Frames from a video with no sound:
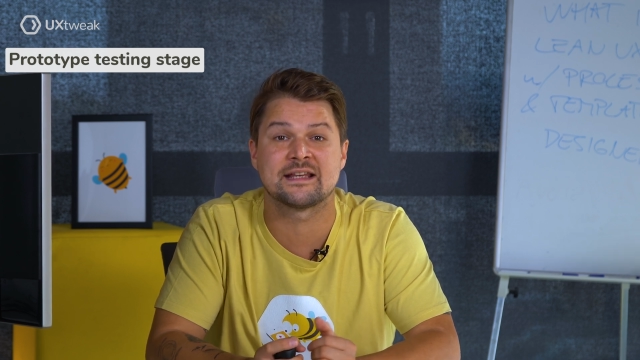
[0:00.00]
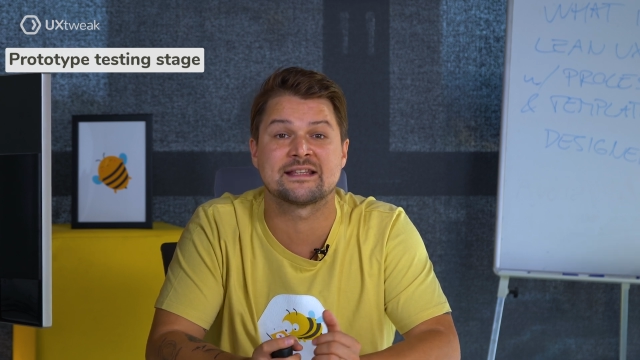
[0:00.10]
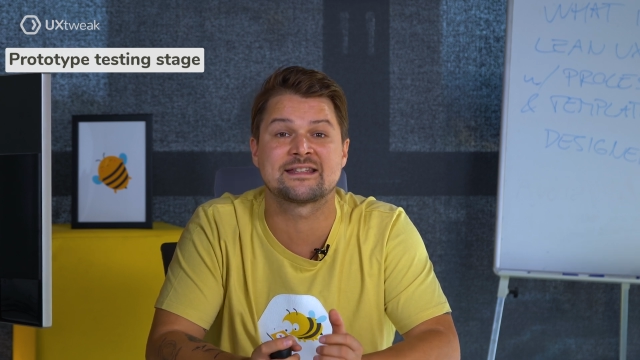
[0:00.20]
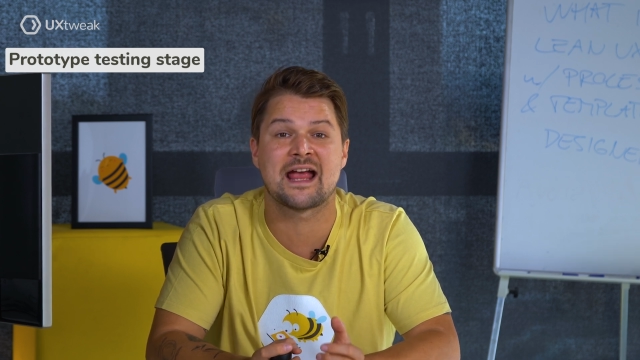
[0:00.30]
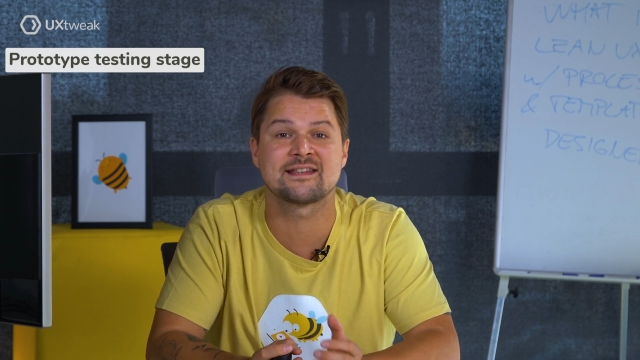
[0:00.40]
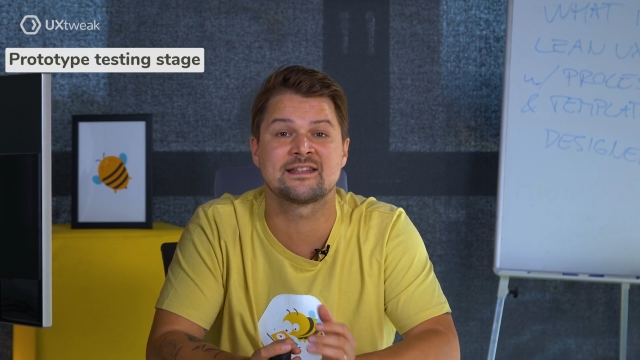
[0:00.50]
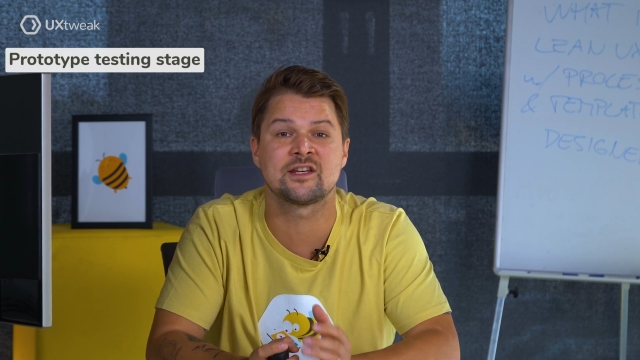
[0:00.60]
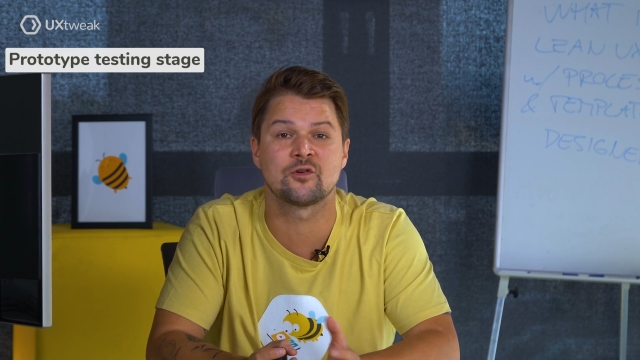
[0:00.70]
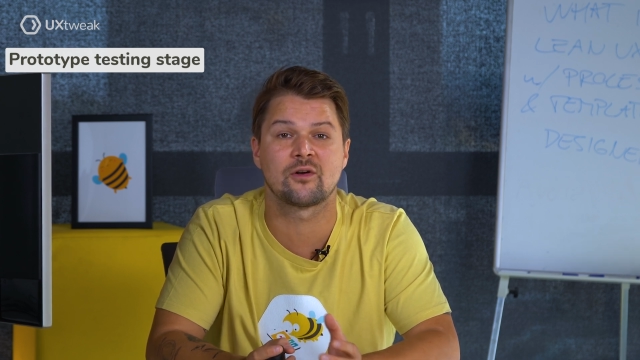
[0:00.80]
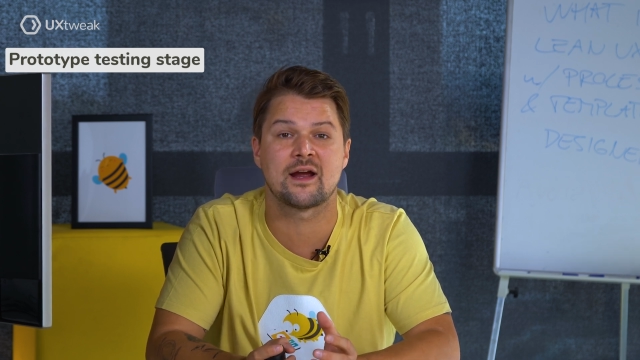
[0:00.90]
is testing
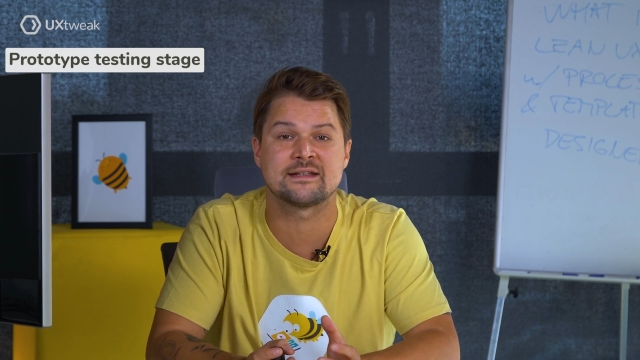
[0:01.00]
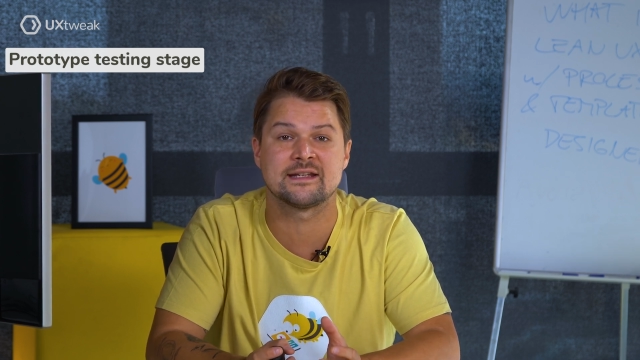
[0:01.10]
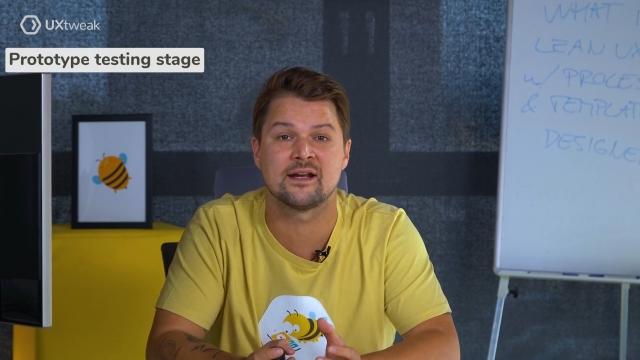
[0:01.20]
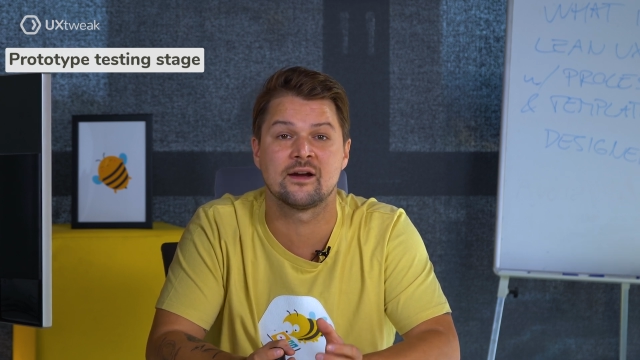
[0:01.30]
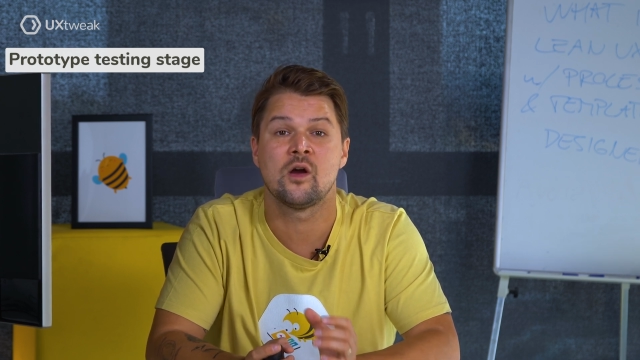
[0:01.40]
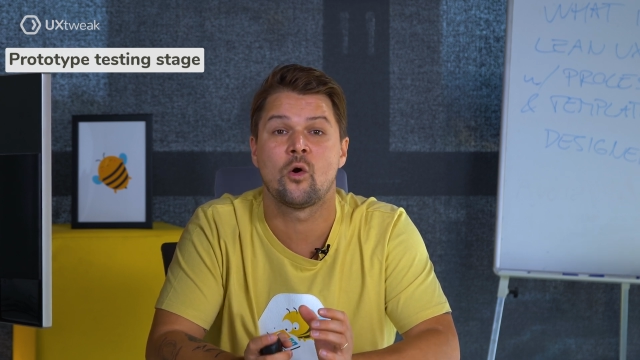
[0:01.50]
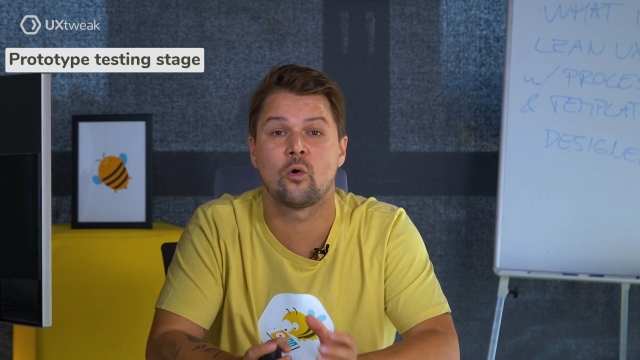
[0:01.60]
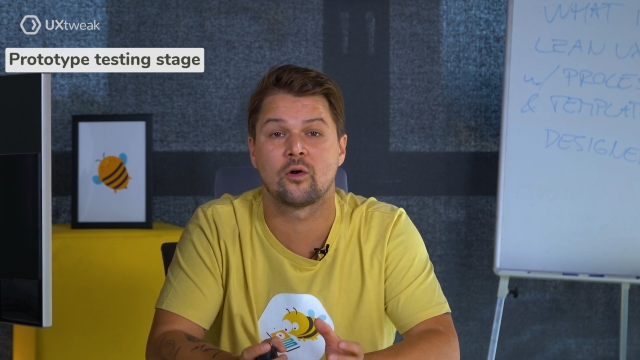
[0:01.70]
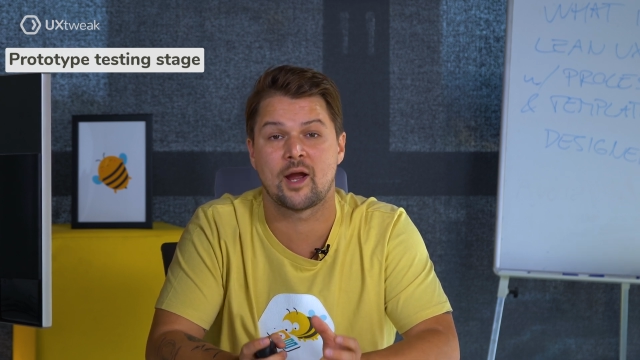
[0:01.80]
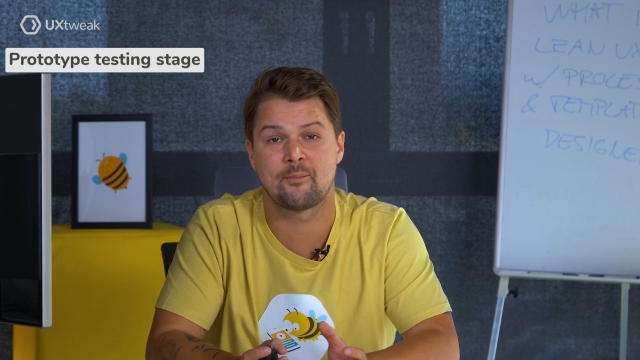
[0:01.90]
your idea
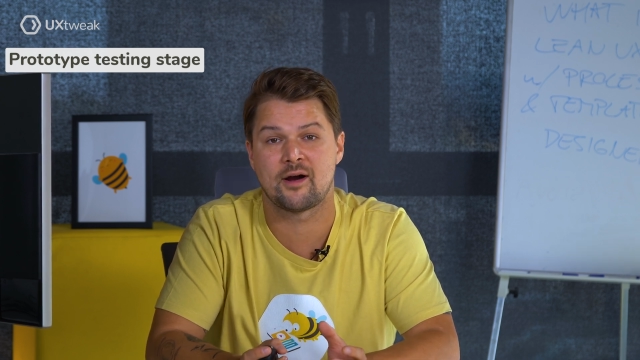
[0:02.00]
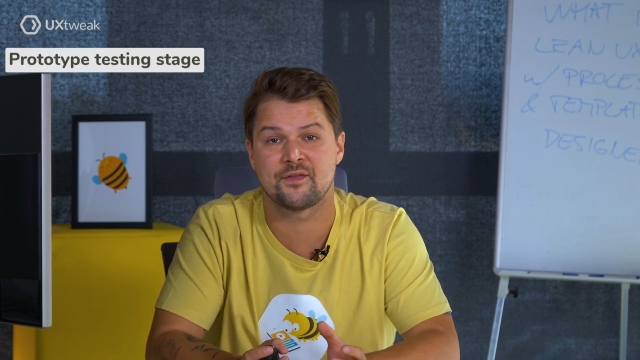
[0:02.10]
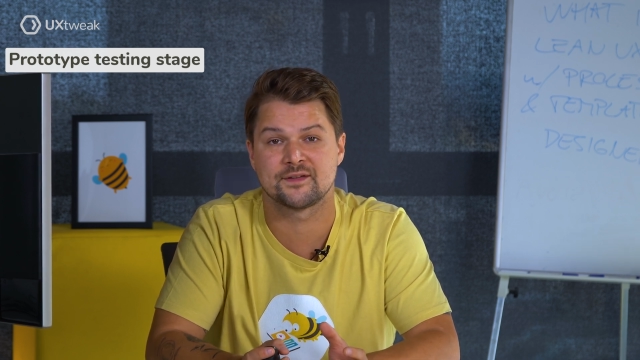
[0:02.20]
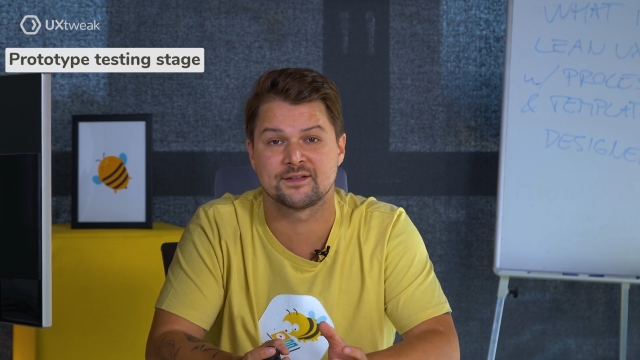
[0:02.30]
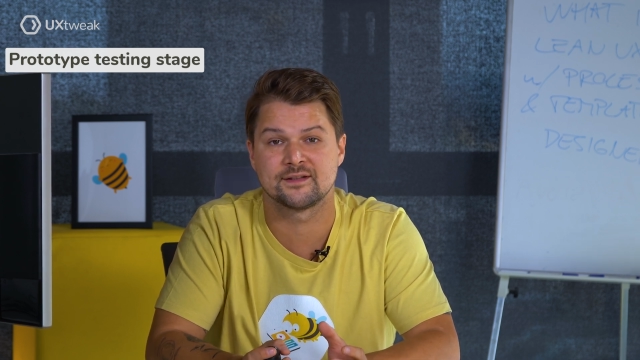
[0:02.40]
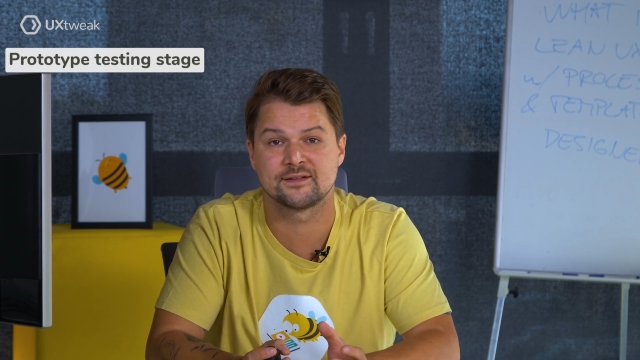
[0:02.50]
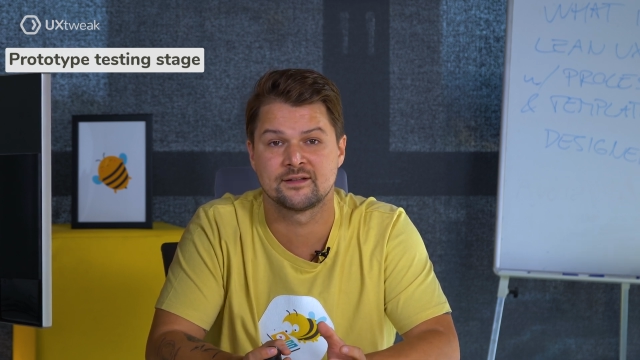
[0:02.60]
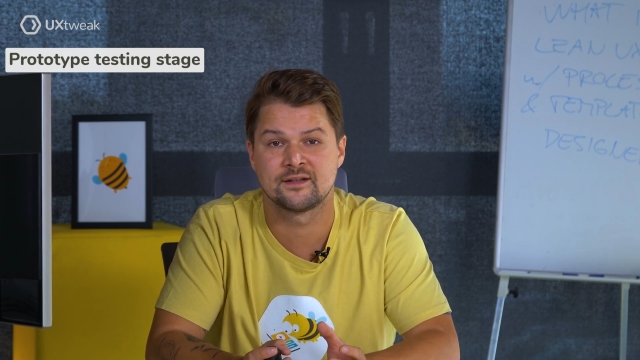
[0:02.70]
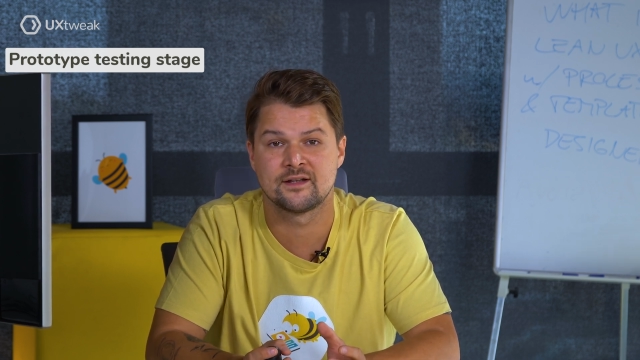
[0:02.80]
or hypothesis.